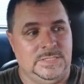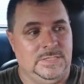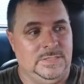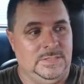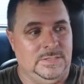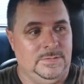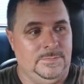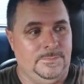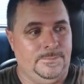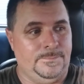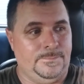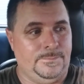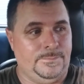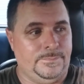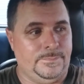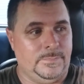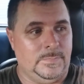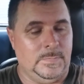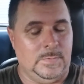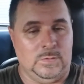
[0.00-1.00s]

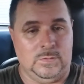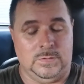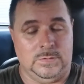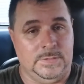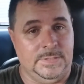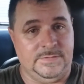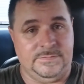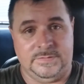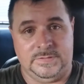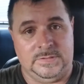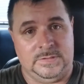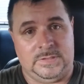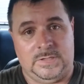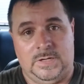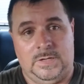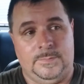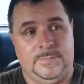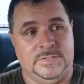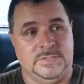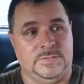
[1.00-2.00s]
or leave it in the
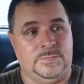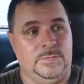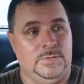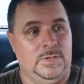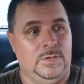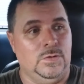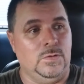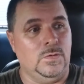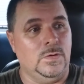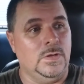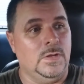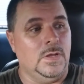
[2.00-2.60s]
comments below.